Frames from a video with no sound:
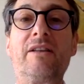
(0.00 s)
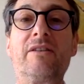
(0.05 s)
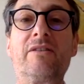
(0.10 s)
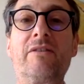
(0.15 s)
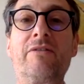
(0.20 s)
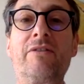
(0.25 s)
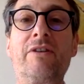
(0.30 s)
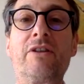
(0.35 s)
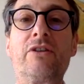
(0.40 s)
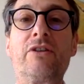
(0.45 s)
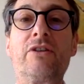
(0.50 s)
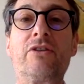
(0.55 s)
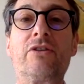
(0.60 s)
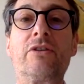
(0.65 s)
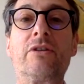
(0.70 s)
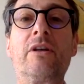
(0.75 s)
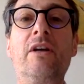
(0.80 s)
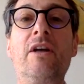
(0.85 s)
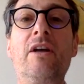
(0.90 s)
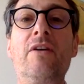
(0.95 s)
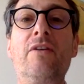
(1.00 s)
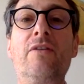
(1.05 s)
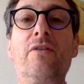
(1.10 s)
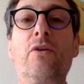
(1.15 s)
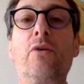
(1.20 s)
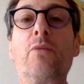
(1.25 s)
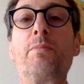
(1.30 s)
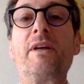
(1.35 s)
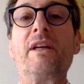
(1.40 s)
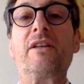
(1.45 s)
it's a vision
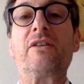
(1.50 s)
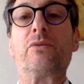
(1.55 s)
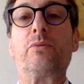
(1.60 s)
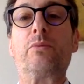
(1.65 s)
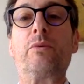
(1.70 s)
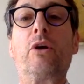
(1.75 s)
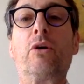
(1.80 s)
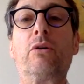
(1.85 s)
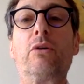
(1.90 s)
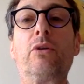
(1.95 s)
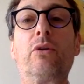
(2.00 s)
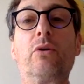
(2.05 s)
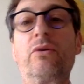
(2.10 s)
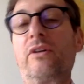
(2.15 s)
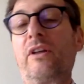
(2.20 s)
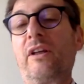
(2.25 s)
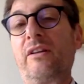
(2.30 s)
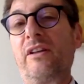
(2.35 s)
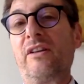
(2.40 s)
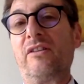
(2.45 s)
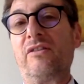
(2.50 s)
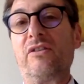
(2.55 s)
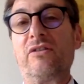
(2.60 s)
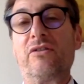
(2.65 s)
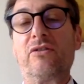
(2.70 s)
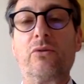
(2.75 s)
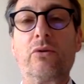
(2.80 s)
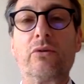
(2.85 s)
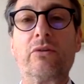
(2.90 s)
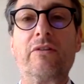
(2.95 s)
for peace. We all know that this
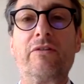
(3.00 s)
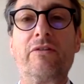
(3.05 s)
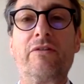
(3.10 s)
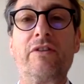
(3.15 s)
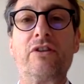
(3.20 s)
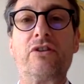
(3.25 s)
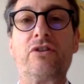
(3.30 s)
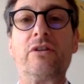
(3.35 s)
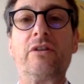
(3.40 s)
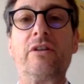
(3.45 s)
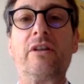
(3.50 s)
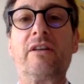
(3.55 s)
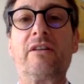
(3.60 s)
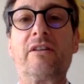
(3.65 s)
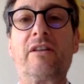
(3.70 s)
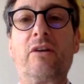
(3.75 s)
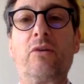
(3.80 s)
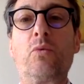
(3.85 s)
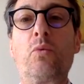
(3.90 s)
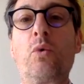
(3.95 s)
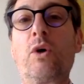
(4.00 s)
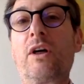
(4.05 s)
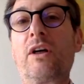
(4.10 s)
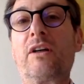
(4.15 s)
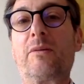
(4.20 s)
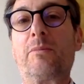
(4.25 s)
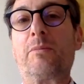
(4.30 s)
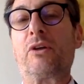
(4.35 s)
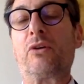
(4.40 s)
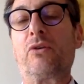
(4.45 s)
is not a vision that can
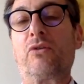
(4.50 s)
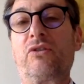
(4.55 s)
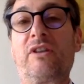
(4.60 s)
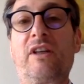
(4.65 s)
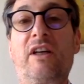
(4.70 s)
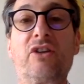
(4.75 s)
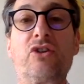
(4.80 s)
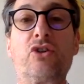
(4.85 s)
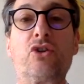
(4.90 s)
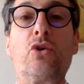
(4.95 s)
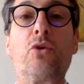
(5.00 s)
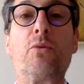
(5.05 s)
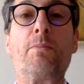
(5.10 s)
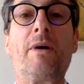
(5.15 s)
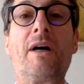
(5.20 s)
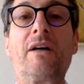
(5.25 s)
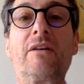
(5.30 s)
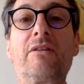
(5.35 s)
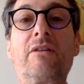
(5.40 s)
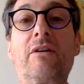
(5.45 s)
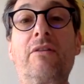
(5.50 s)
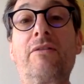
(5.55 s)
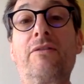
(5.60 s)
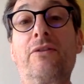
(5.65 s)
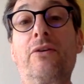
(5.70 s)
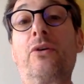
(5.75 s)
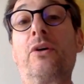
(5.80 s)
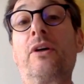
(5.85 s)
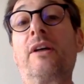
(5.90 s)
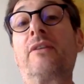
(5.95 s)
work because there is no partner
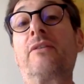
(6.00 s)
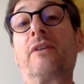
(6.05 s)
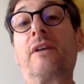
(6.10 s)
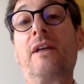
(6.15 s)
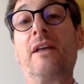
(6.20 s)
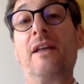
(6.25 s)
for it.